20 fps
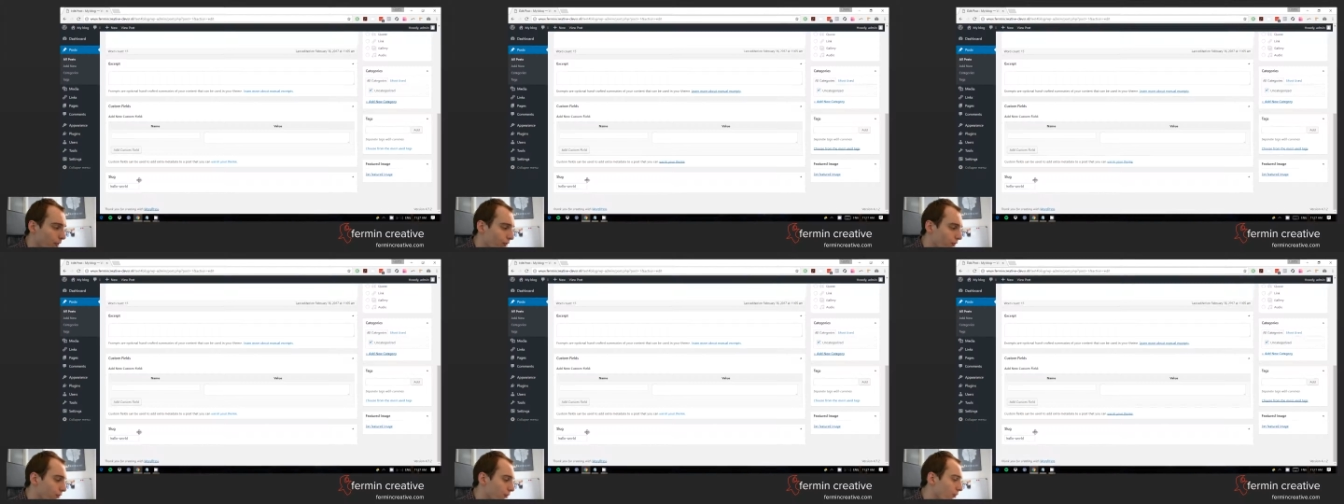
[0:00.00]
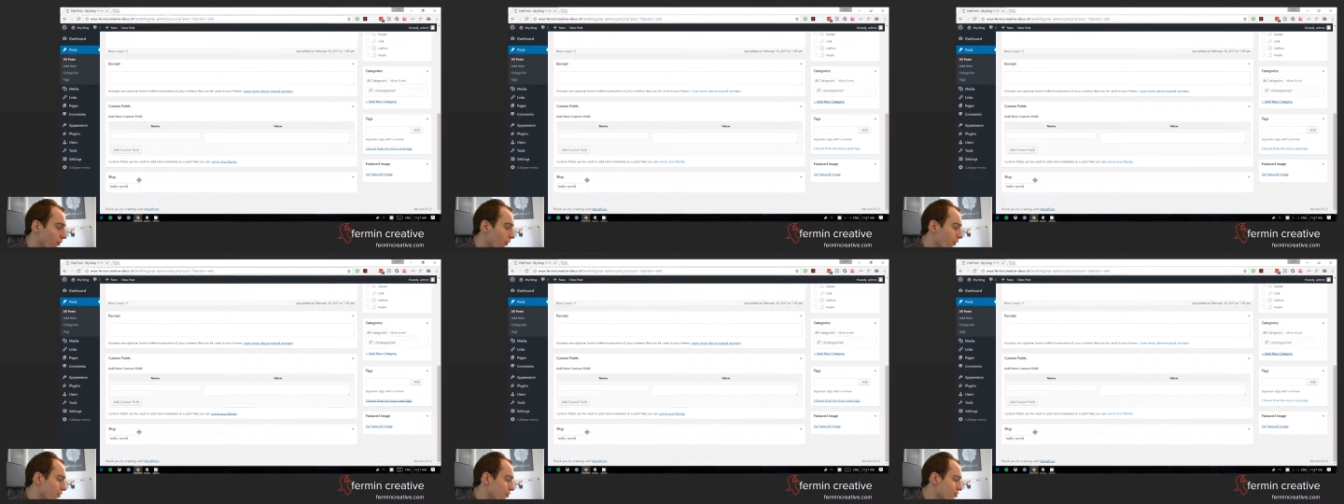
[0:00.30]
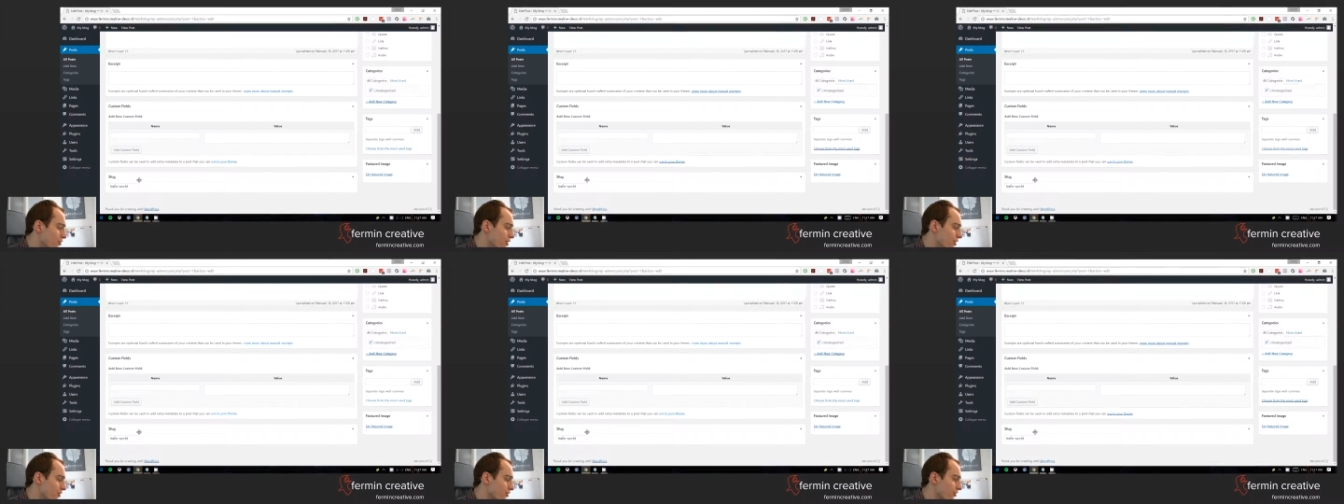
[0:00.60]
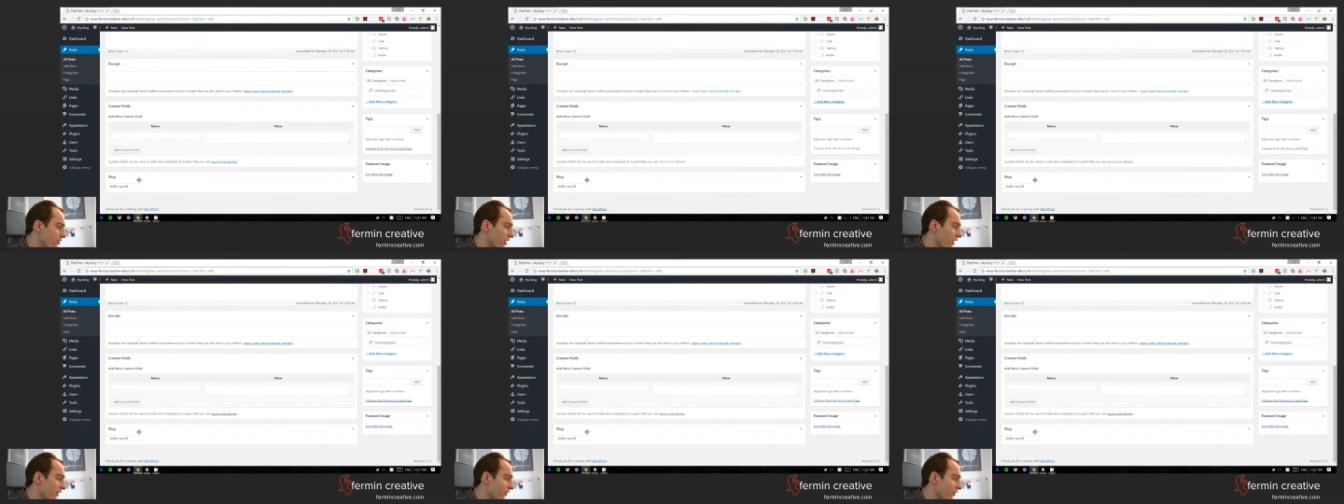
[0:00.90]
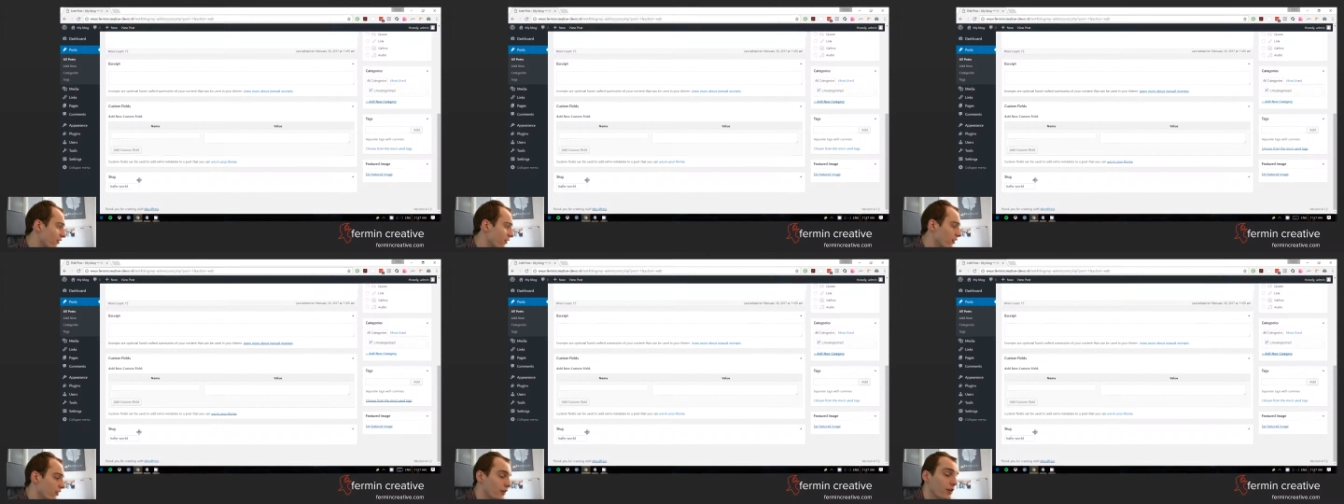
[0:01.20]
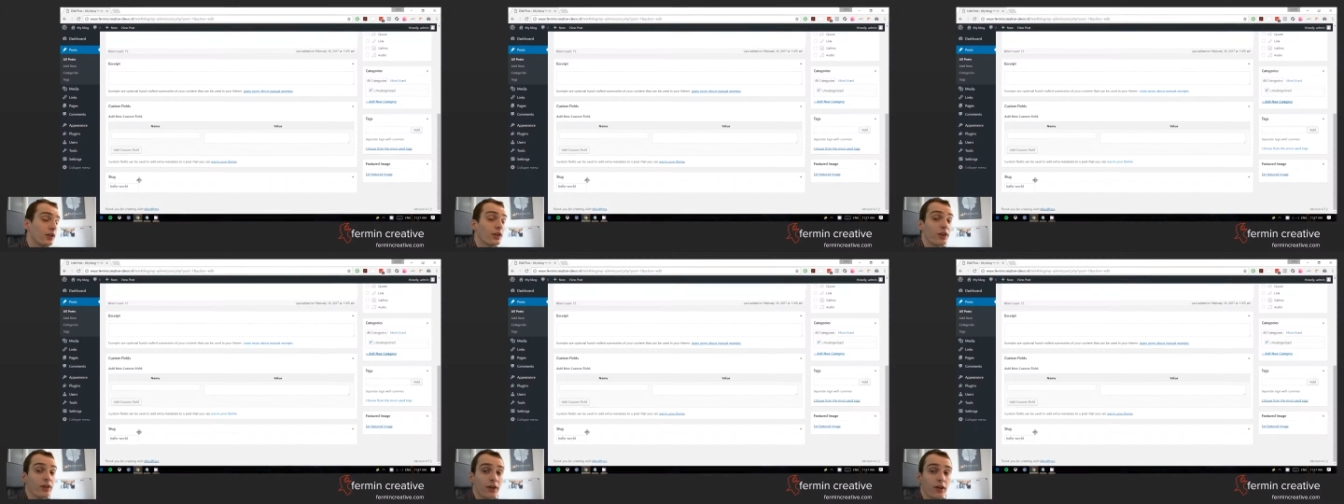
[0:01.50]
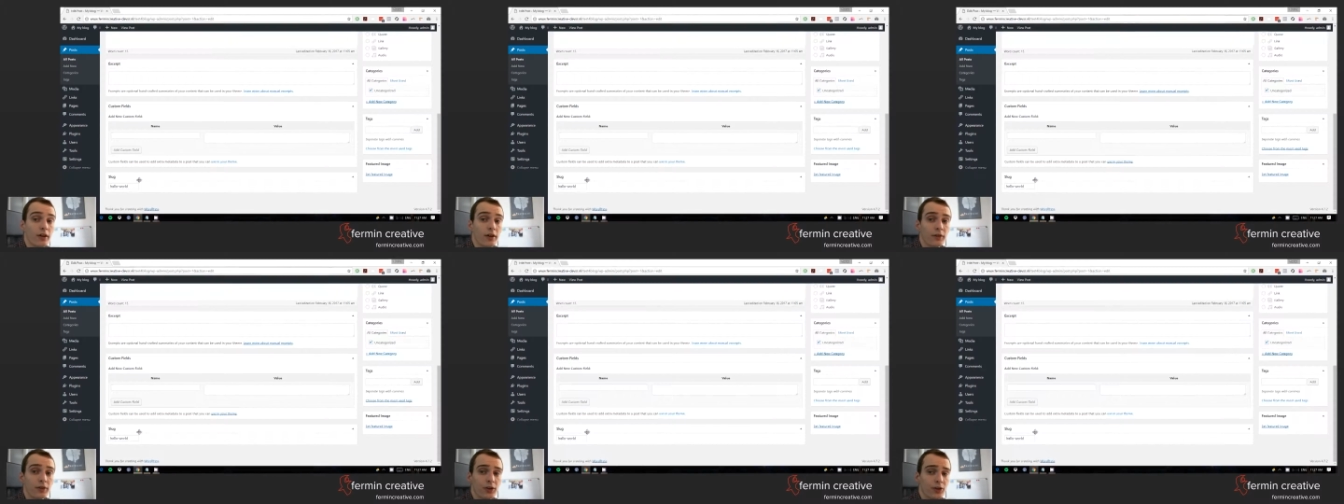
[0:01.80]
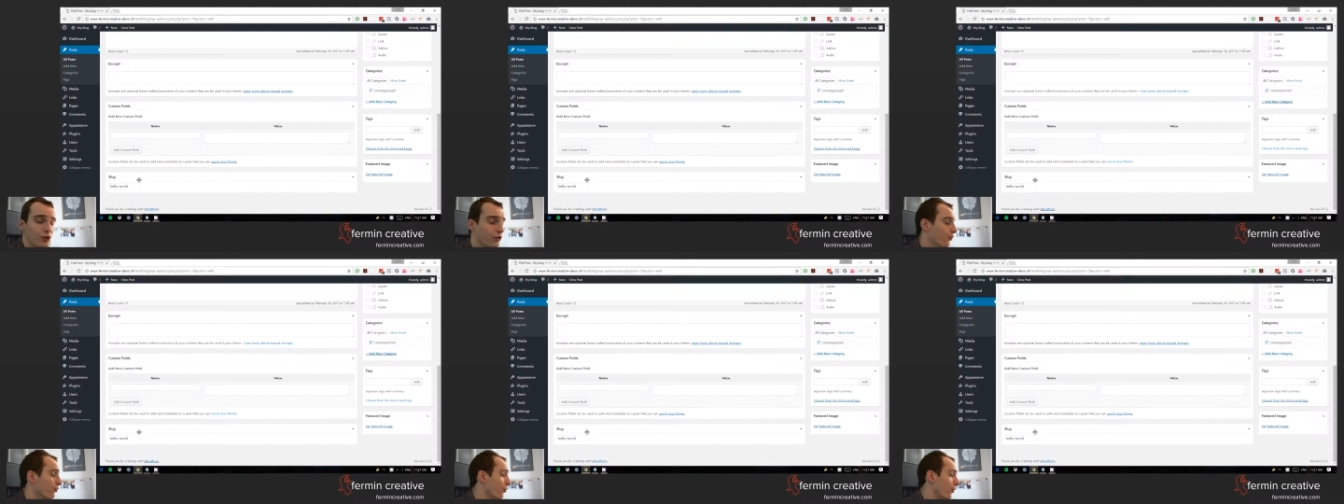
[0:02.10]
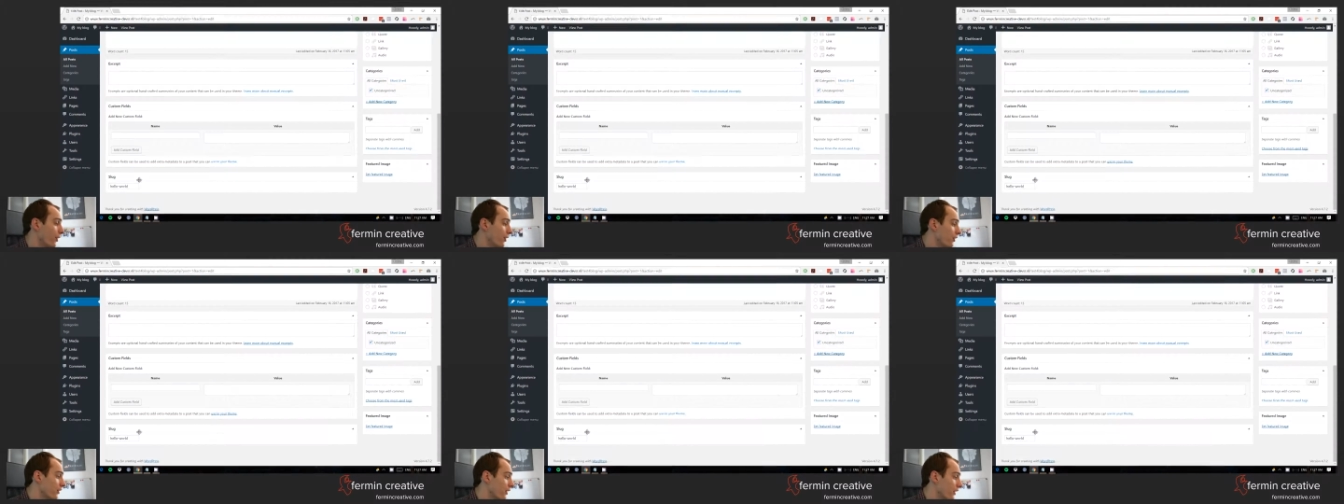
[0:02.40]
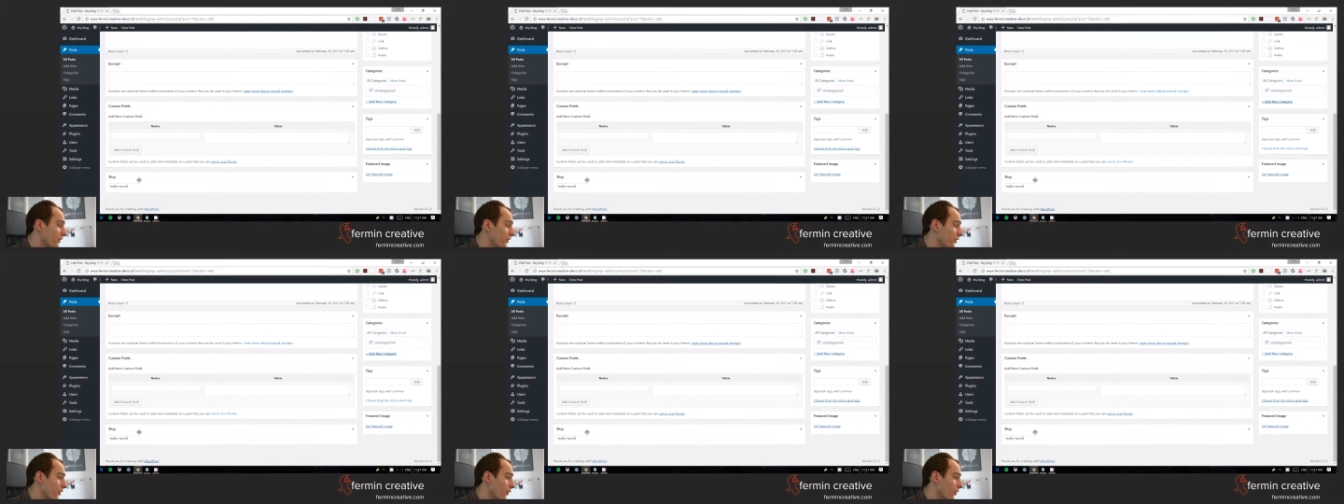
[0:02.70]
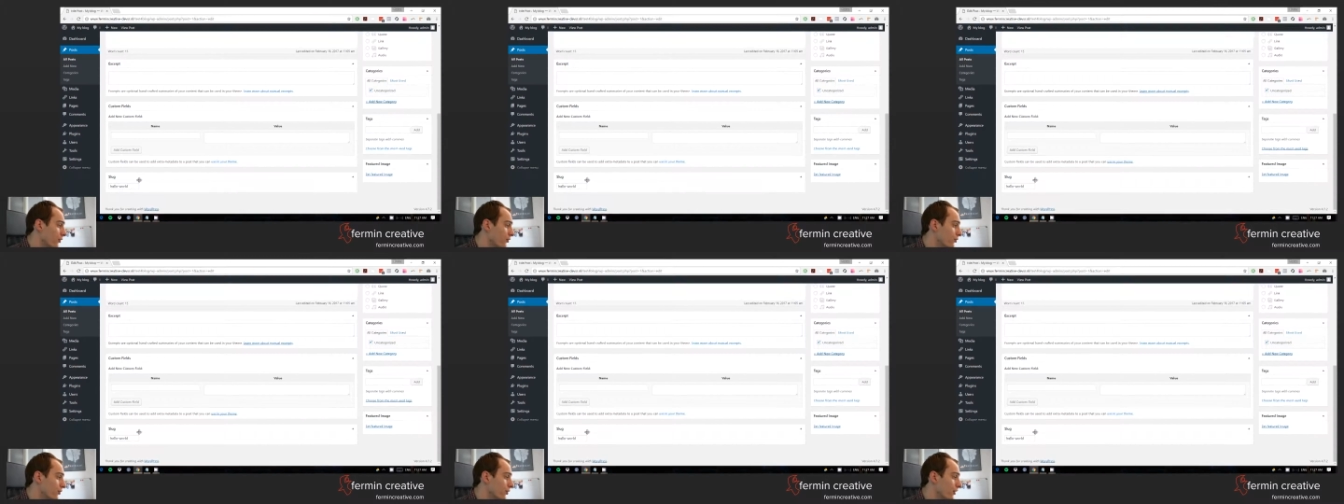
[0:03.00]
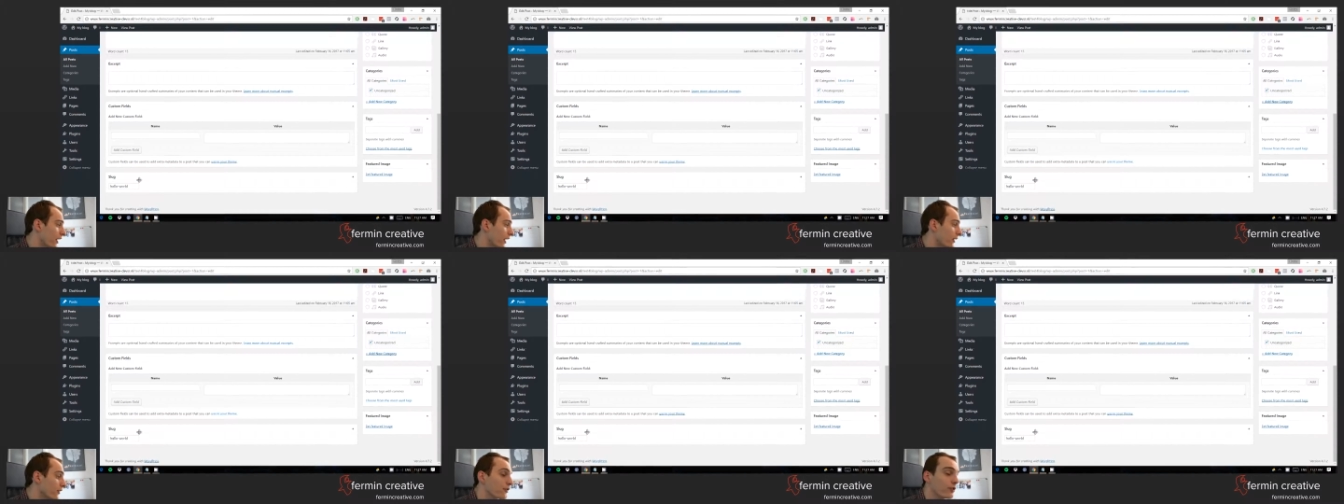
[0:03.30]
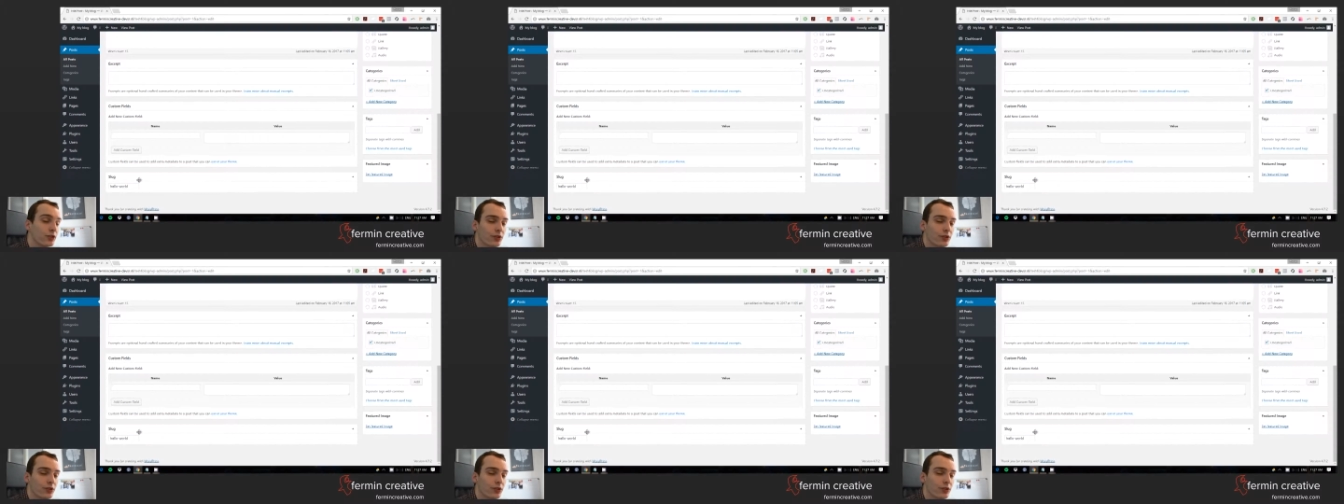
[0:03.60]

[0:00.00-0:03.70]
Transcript: want to go and change that, this is where you can go and do that.